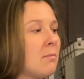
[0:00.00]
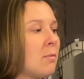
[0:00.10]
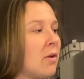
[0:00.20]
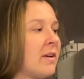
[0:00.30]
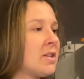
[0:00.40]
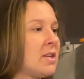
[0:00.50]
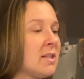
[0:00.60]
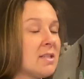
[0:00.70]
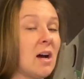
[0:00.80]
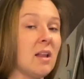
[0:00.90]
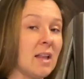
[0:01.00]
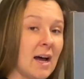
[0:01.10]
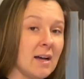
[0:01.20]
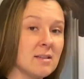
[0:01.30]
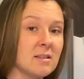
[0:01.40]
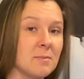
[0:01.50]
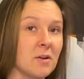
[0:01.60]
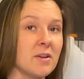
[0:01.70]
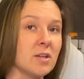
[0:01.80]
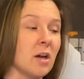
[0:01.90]
motivation does not last.
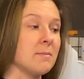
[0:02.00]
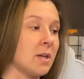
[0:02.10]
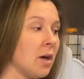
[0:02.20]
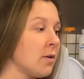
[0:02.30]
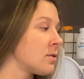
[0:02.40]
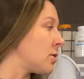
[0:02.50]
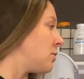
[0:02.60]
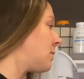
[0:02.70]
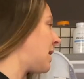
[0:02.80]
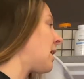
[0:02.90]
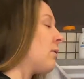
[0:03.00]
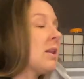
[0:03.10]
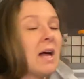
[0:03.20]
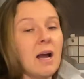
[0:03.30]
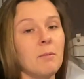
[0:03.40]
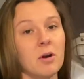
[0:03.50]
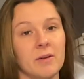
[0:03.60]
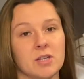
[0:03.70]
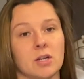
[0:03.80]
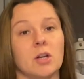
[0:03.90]
Motivation comes and goes, so you can't rely on
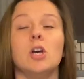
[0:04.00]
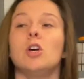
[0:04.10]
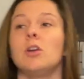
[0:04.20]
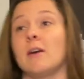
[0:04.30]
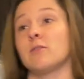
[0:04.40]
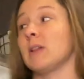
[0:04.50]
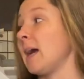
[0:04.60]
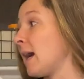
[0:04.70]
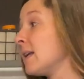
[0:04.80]
motivation. You have to rely on